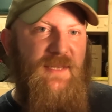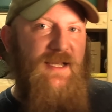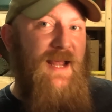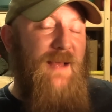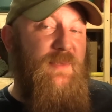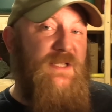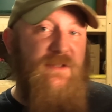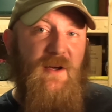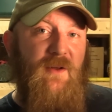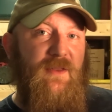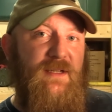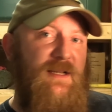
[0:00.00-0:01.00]
It happens
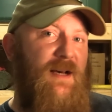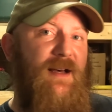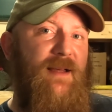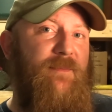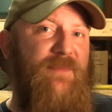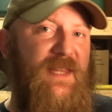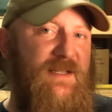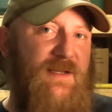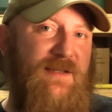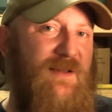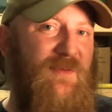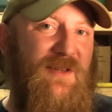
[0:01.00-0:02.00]
all the time. They
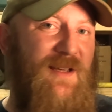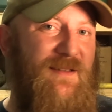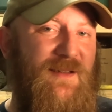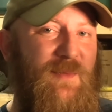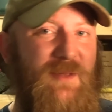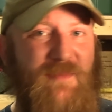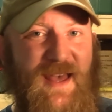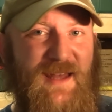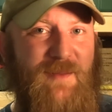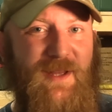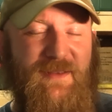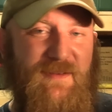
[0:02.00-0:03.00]
just don't tell you to be
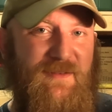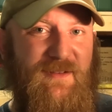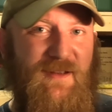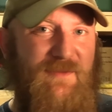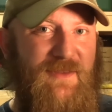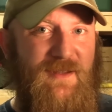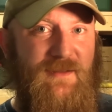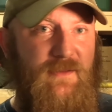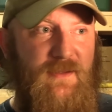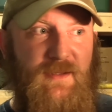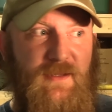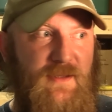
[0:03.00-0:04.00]
mad about the stuff that
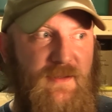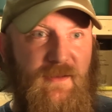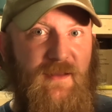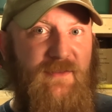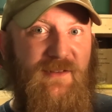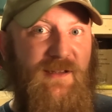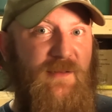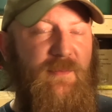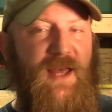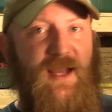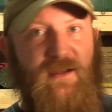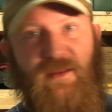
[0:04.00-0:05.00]
doesn't
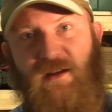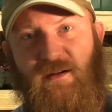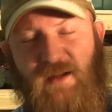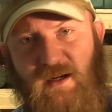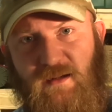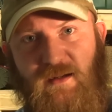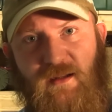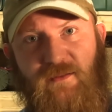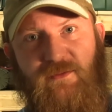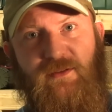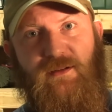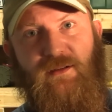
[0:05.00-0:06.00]
impact their
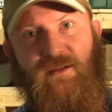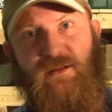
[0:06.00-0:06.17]
narrative.